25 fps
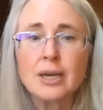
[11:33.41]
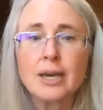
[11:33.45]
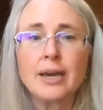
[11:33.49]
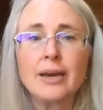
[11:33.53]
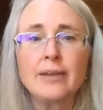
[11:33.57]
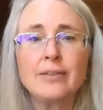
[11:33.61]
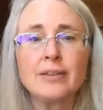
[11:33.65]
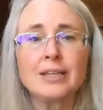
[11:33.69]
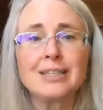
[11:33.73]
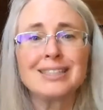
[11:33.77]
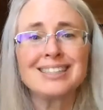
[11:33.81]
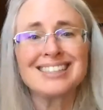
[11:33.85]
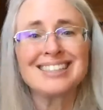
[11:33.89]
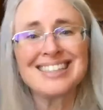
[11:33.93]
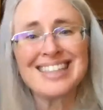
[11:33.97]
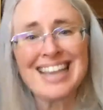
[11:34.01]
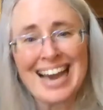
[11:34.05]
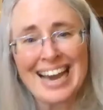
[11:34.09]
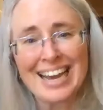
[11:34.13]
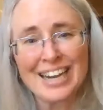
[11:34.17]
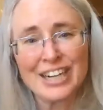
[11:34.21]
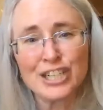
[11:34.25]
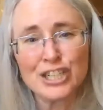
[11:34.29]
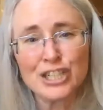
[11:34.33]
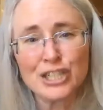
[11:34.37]
and then
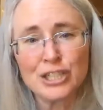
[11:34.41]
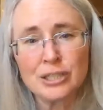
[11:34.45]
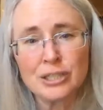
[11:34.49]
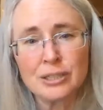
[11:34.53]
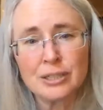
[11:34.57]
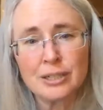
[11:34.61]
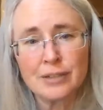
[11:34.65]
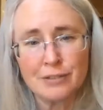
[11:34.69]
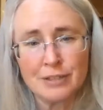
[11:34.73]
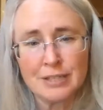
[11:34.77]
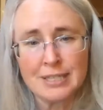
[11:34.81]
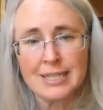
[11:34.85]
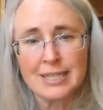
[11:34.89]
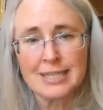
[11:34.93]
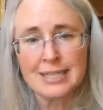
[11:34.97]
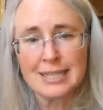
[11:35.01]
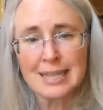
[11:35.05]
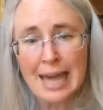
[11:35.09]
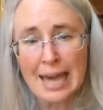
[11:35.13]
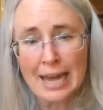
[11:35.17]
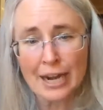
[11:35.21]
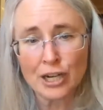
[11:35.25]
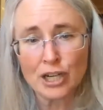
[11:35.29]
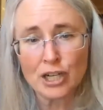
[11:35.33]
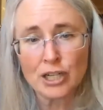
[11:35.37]
latter, if it says
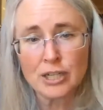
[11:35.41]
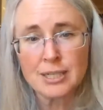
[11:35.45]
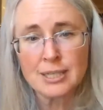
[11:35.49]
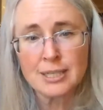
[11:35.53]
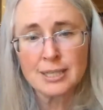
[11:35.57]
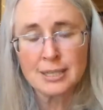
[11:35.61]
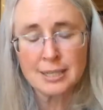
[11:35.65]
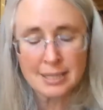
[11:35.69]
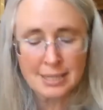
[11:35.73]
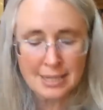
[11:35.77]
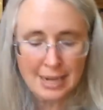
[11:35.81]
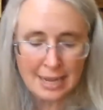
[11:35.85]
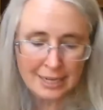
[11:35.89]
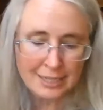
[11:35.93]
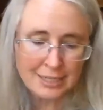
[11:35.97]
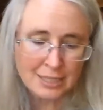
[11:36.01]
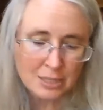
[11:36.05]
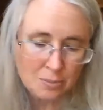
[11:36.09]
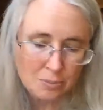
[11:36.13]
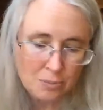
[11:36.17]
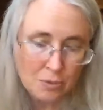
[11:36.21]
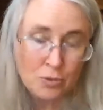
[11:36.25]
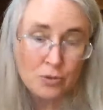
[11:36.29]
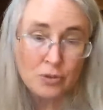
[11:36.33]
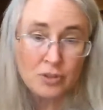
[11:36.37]
latter, is this next,
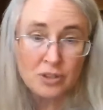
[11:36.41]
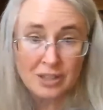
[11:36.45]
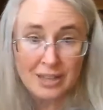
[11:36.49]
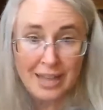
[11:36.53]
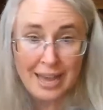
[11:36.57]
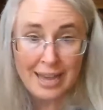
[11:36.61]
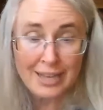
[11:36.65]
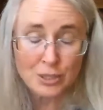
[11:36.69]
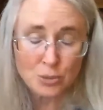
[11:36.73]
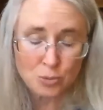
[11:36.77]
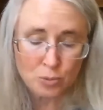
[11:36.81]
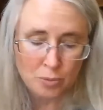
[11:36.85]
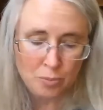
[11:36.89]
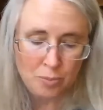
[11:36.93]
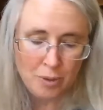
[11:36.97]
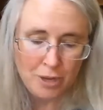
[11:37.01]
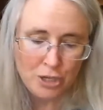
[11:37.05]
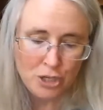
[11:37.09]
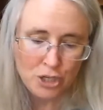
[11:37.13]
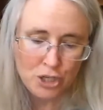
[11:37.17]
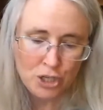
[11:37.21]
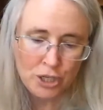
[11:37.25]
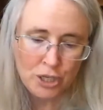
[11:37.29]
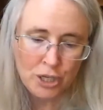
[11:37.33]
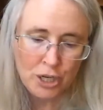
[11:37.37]
the last one
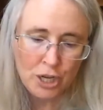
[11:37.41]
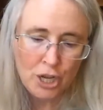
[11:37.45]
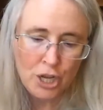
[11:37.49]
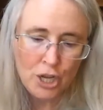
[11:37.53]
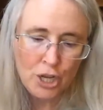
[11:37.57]
mentioned.